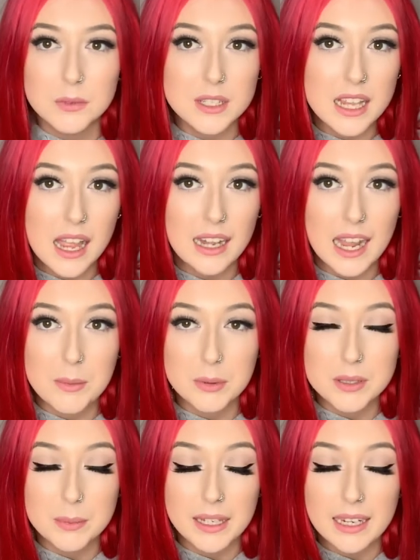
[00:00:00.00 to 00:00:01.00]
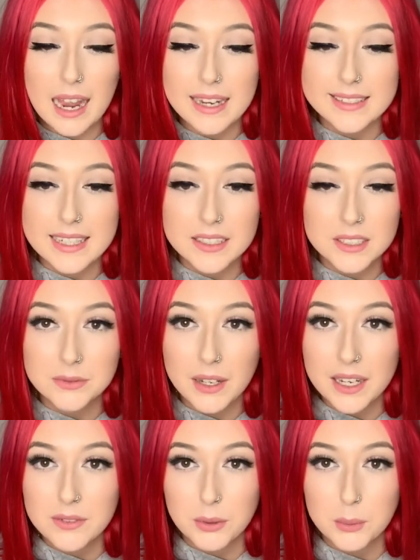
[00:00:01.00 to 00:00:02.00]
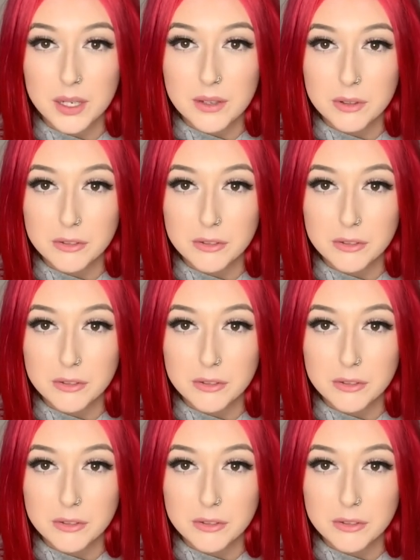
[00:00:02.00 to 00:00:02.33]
was unable to be identified for whatever